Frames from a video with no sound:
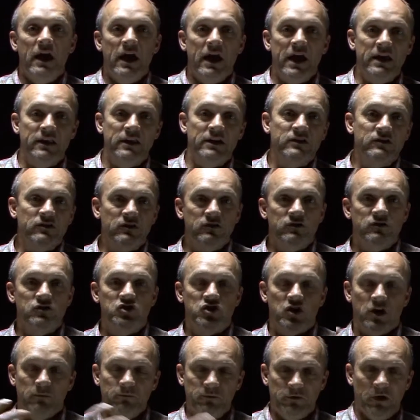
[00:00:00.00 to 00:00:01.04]
He then
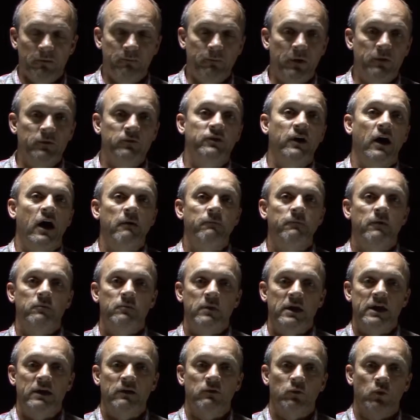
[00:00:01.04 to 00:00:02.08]
jumped up on top of
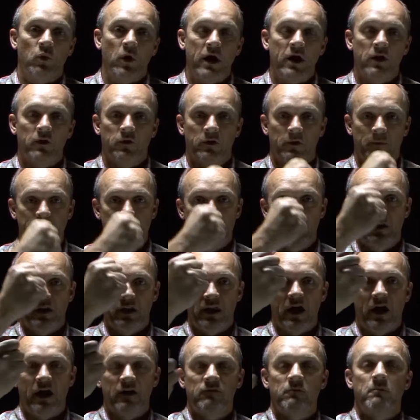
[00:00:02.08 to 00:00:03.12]
me and reared the
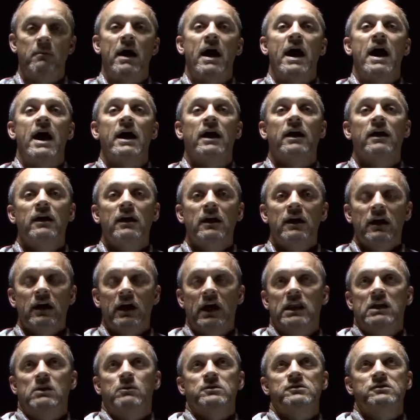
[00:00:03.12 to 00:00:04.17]
knife back,
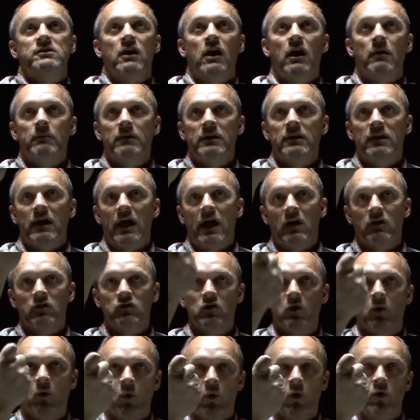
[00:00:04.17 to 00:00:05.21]
and he was coming down
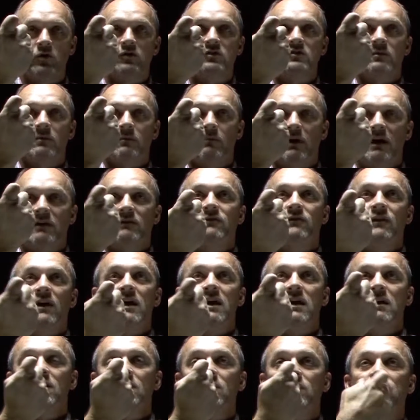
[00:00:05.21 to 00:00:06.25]
towards my
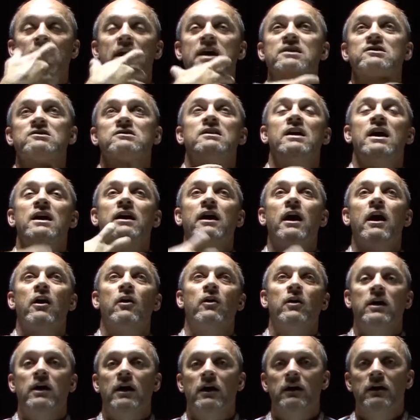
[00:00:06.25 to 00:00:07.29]
face, neck
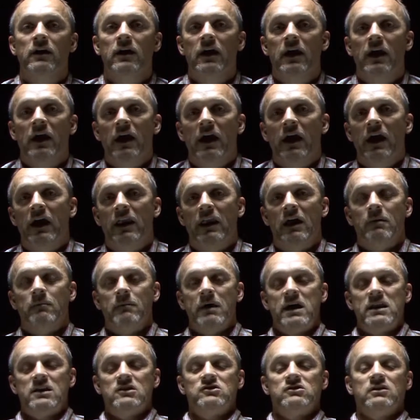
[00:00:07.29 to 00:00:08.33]
area, and I
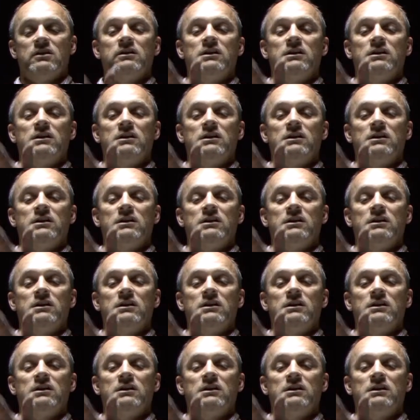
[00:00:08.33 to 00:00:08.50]
managed to